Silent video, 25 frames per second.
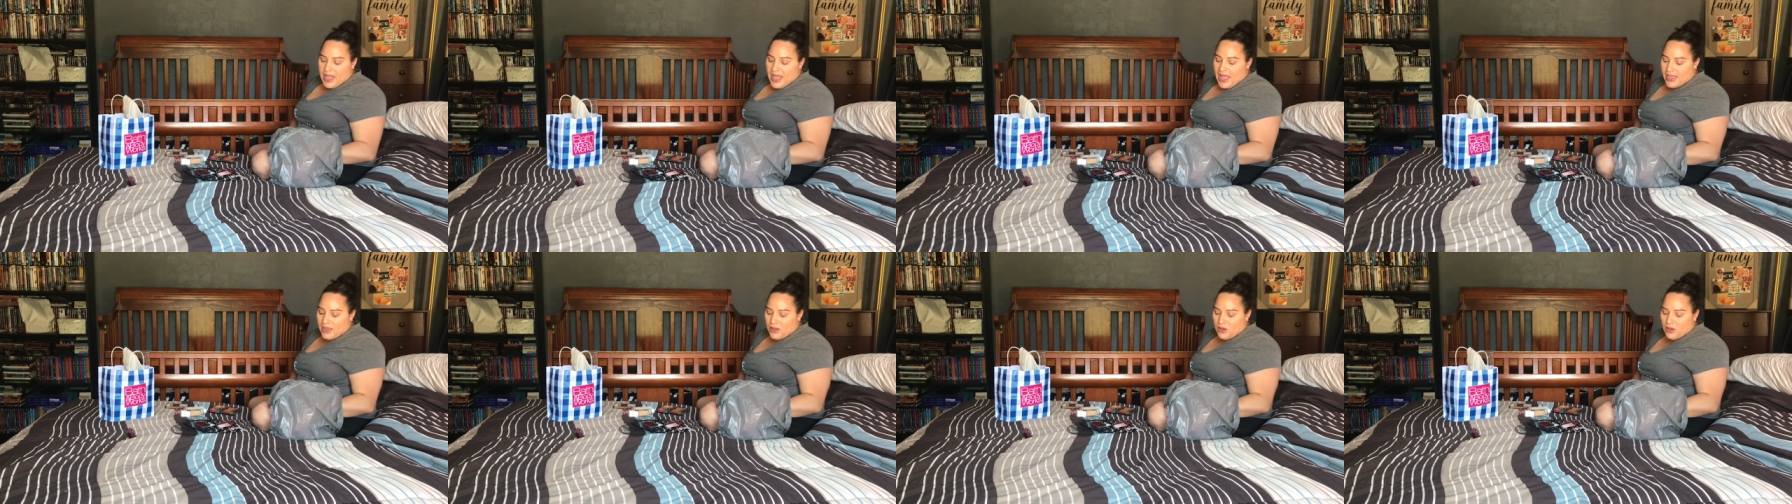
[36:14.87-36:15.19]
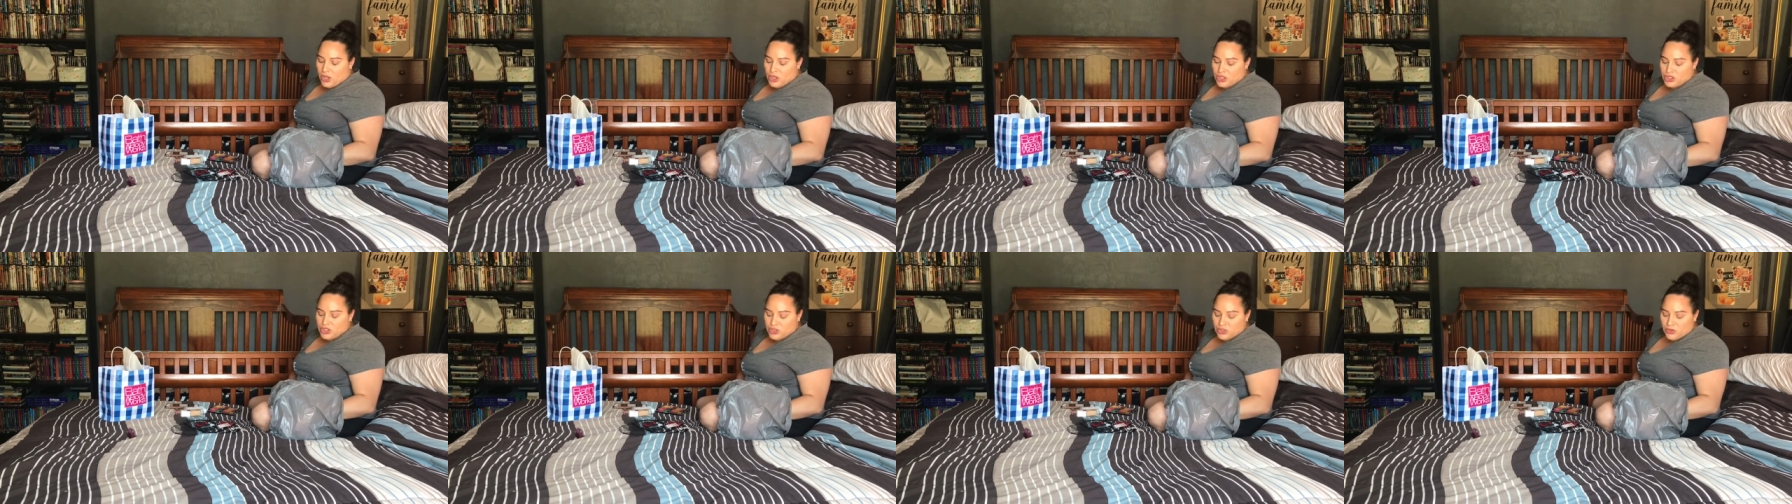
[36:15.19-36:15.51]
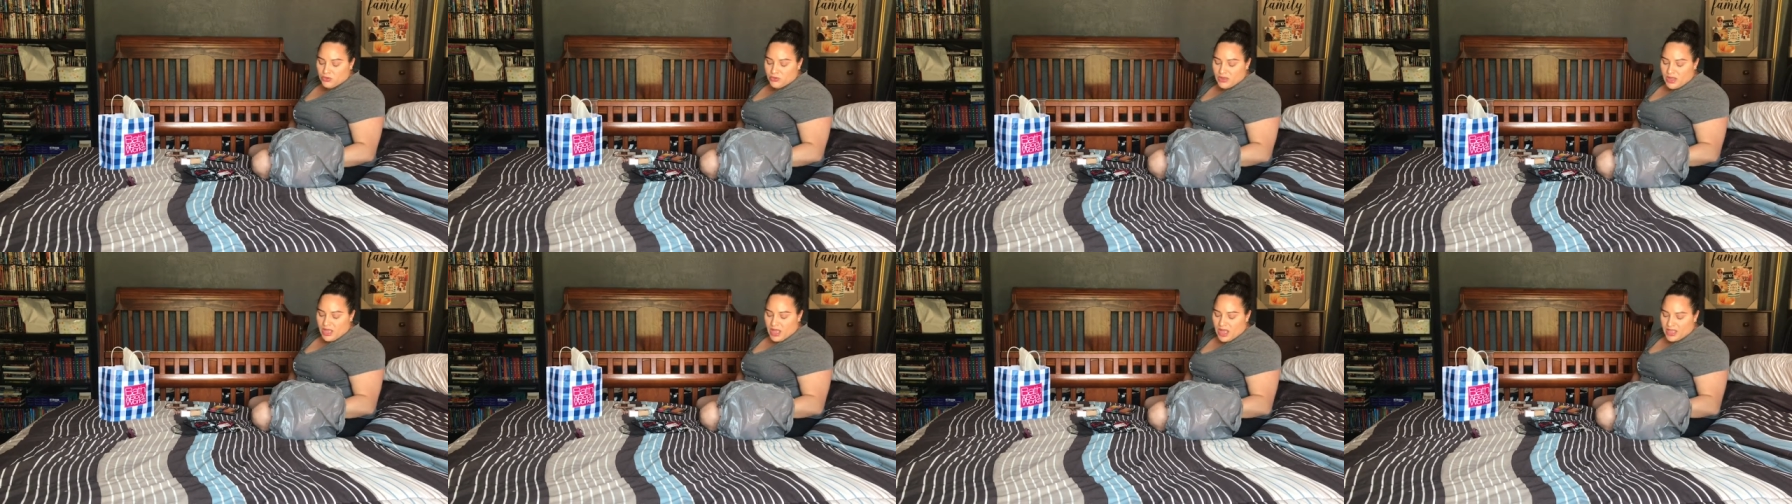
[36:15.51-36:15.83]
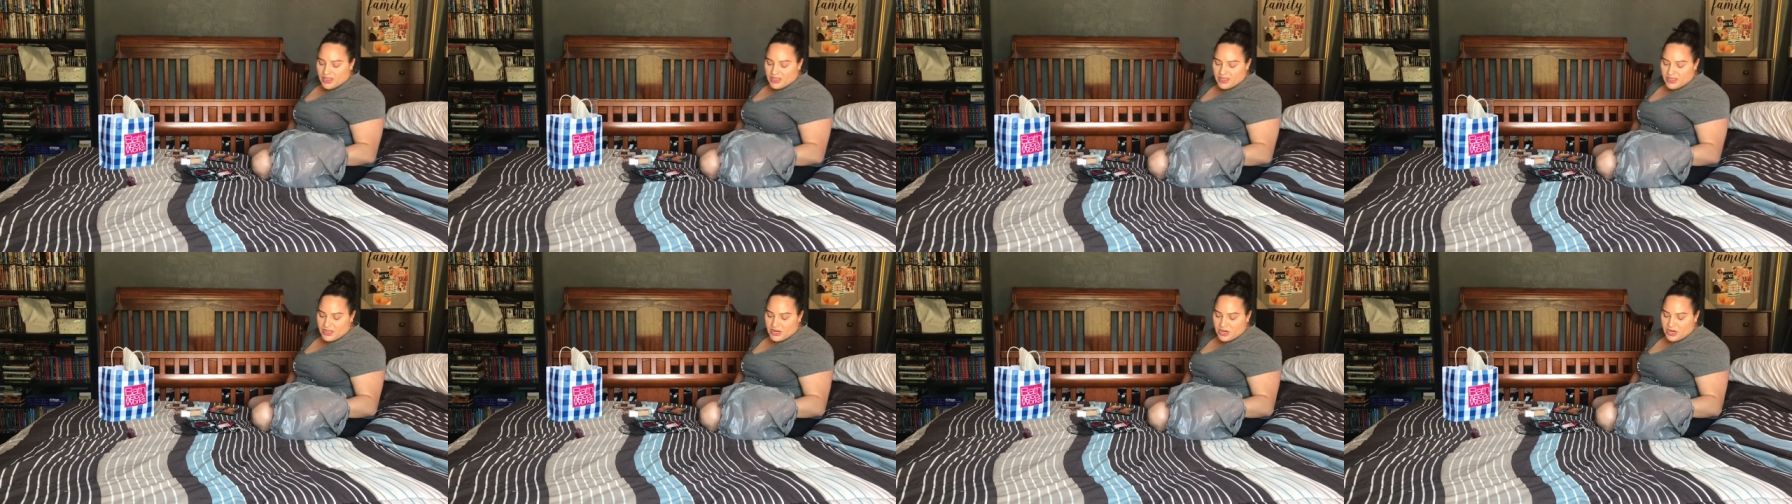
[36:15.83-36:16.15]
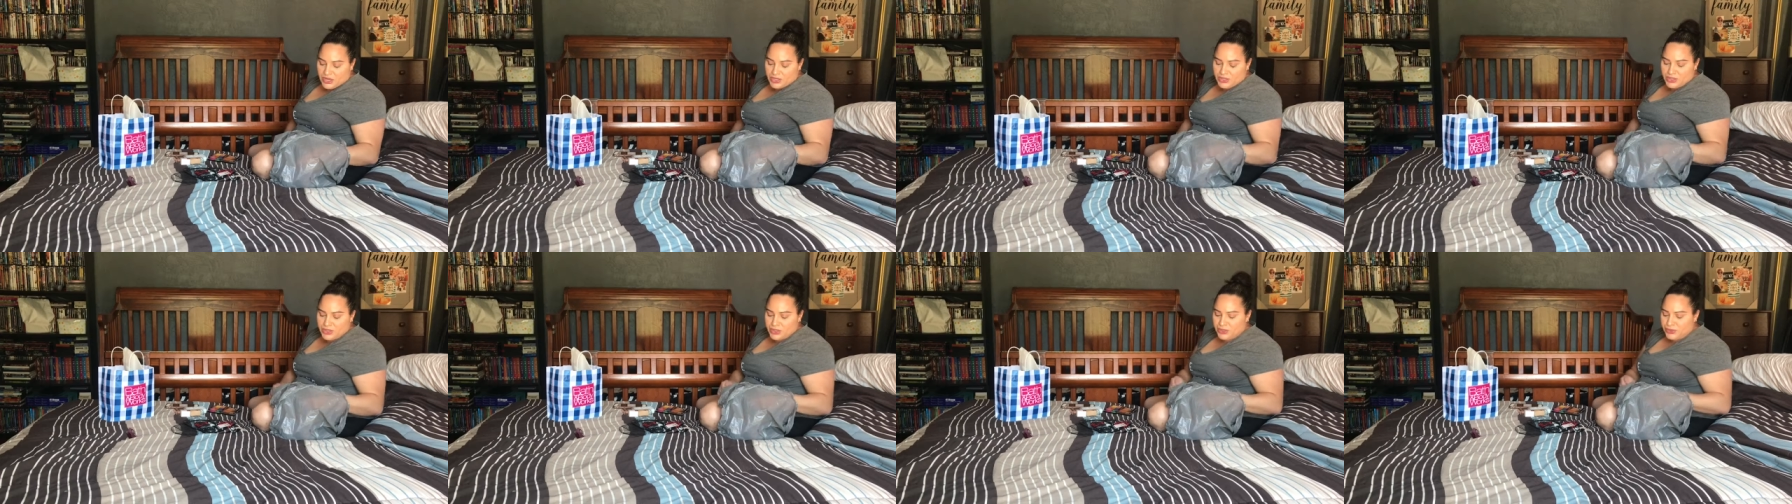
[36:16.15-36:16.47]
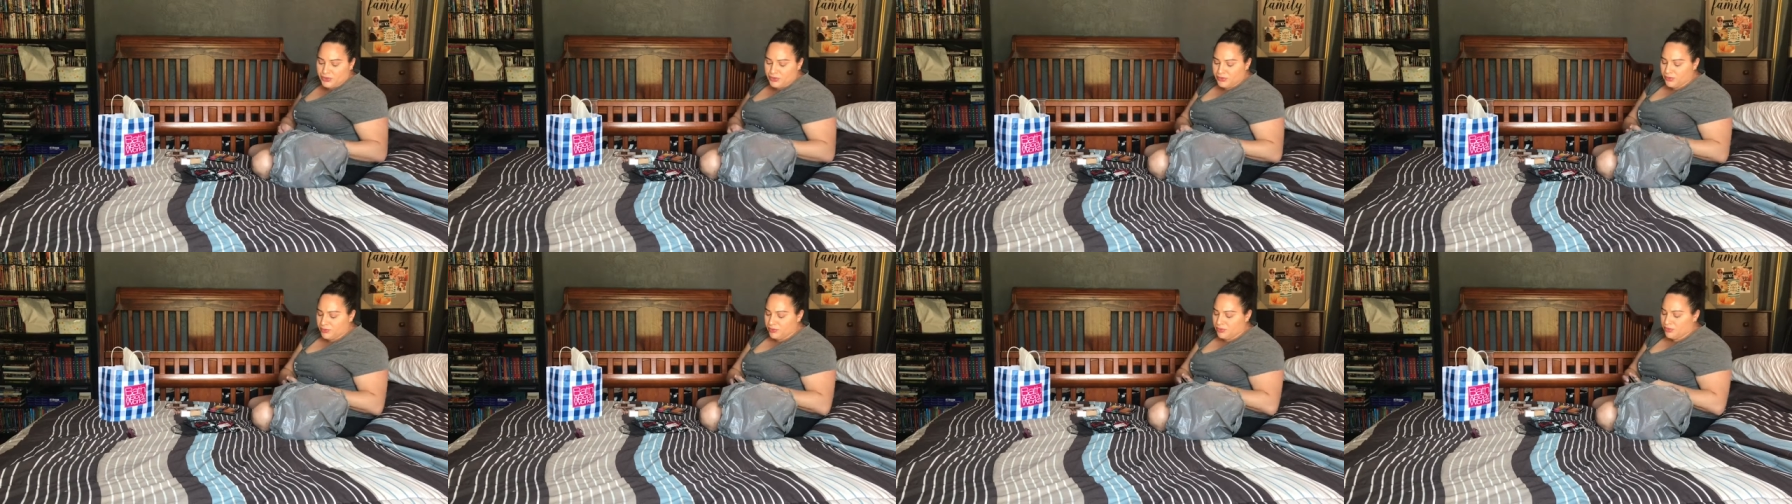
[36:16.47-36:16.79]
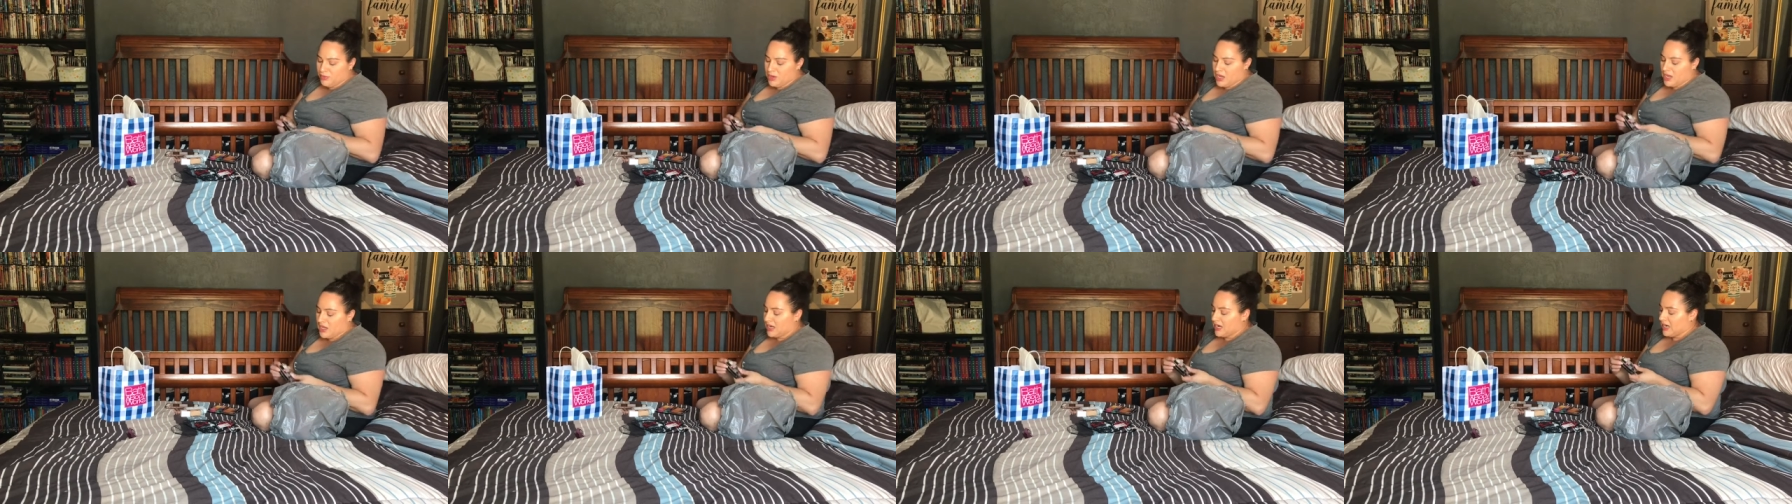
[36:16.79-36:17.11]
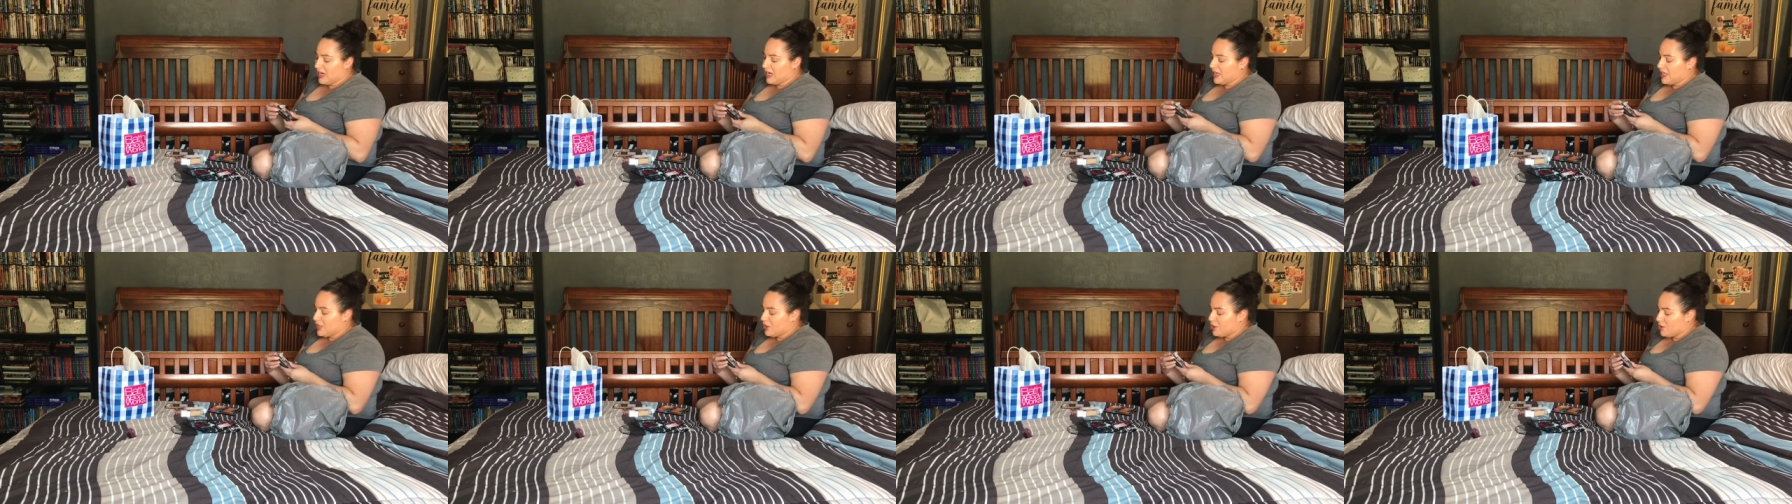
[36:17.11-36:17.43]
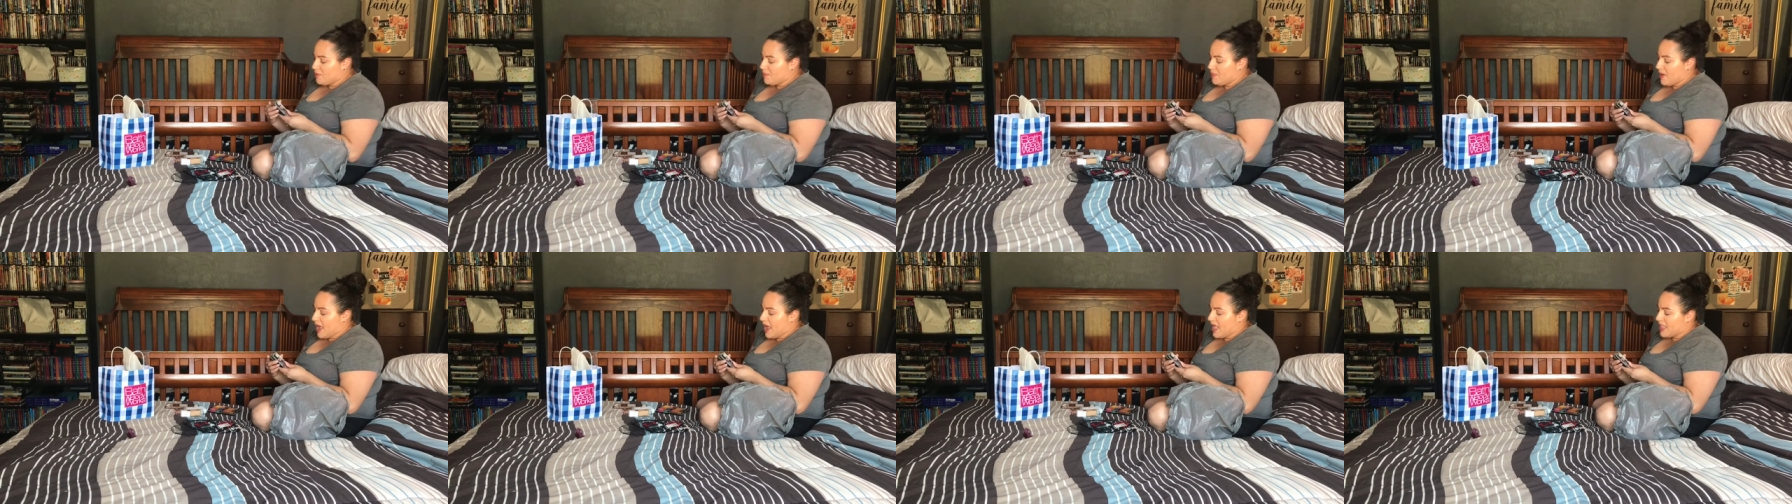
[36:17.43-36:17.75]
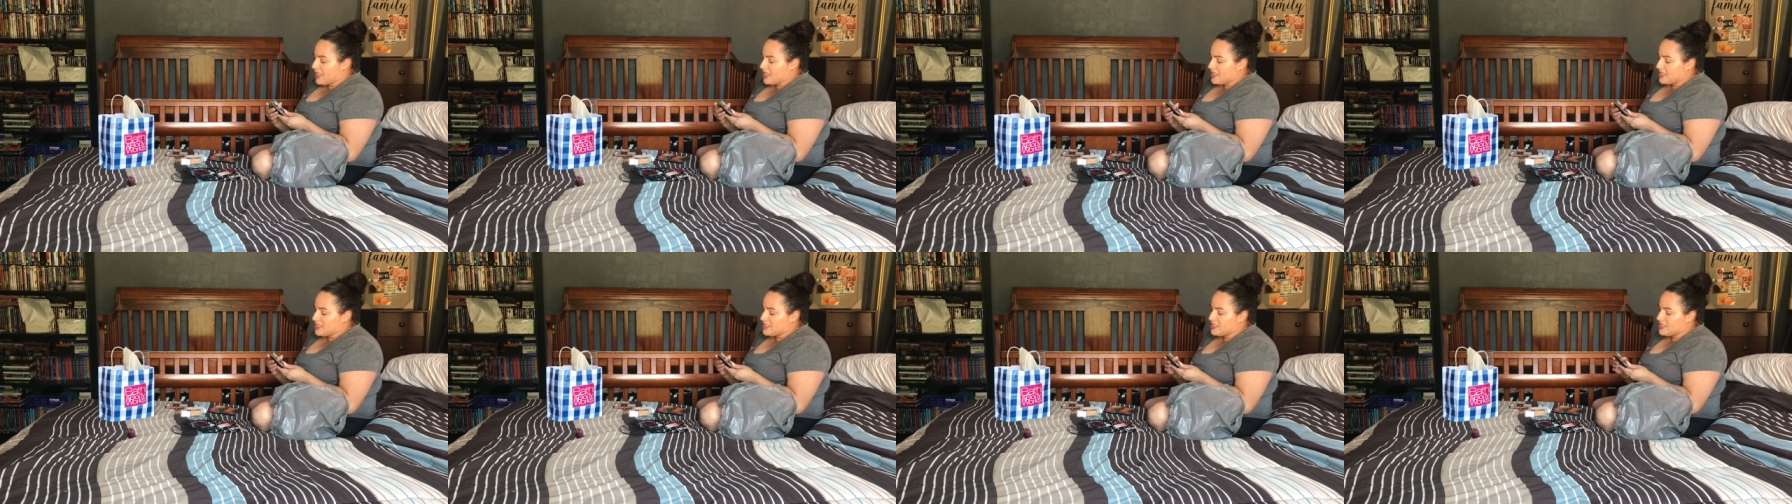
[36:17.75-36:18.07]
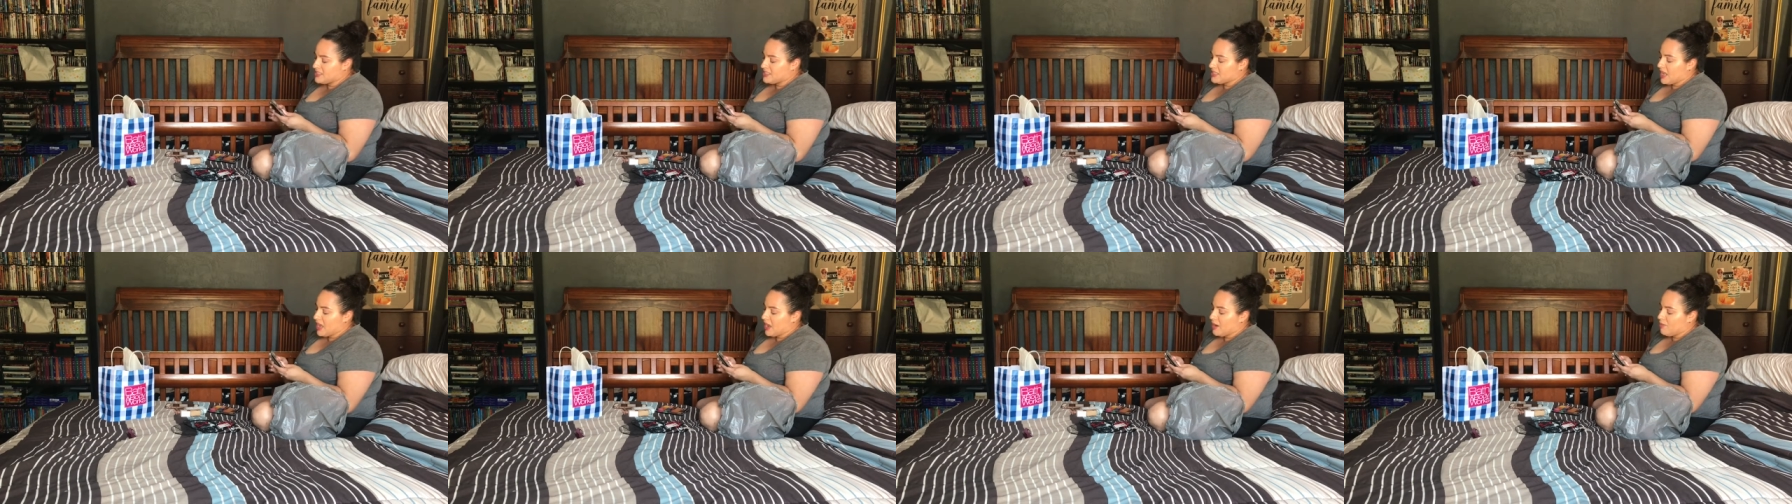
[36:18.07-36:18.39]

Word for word: I also got their new glitter palettes.